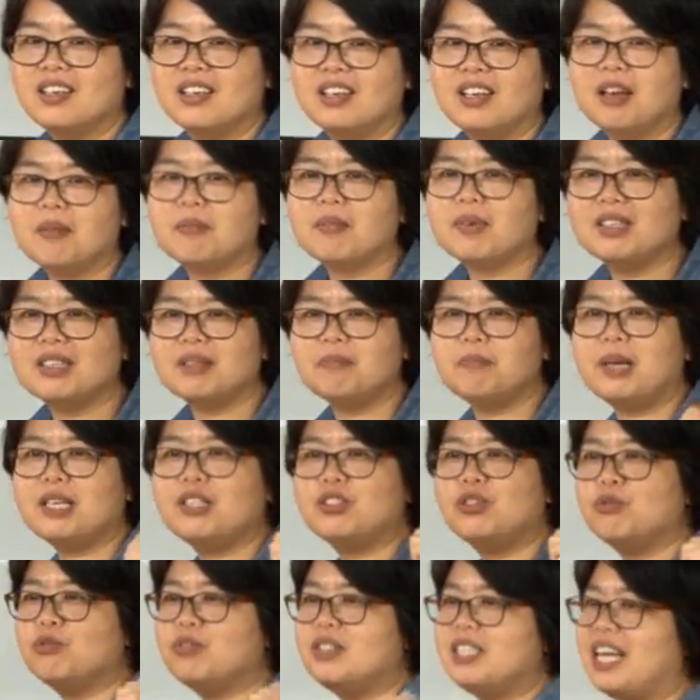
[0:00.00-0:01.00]
I'm going to
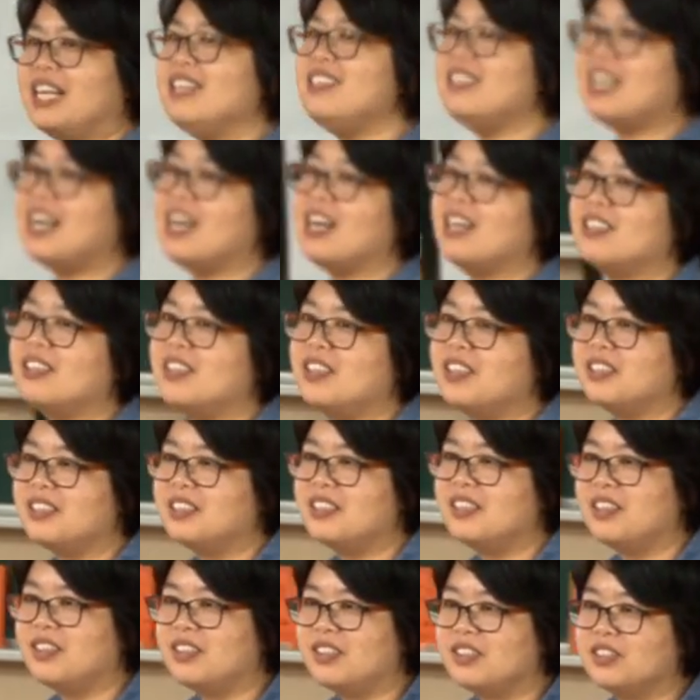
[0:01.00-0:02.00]
bet you $10
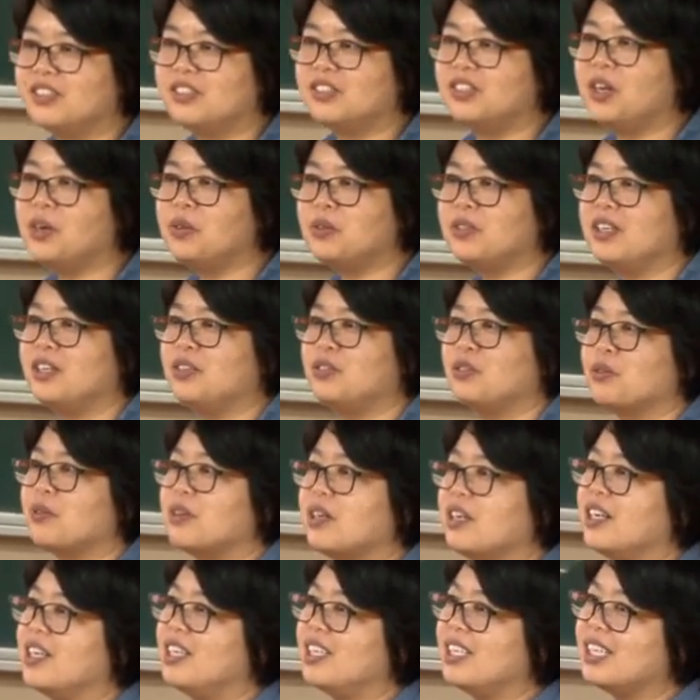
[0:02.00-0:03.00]
there's no such
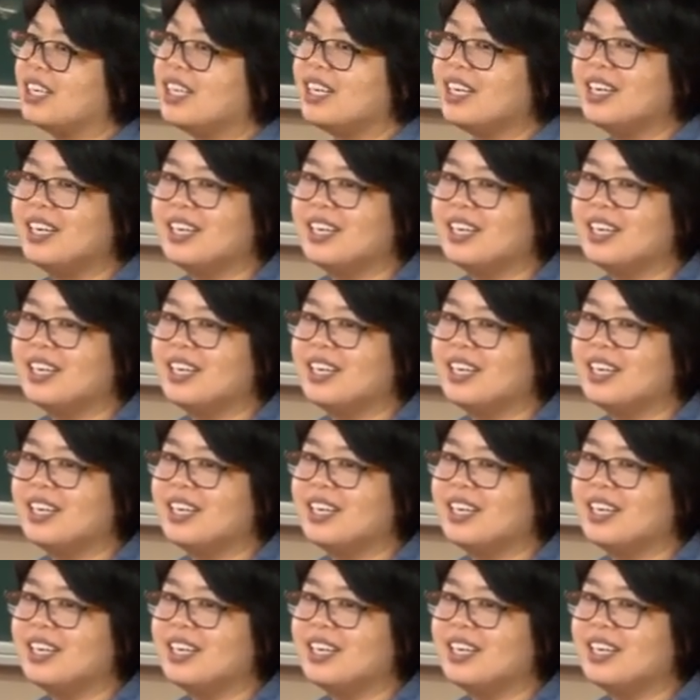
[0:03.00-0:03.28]
word.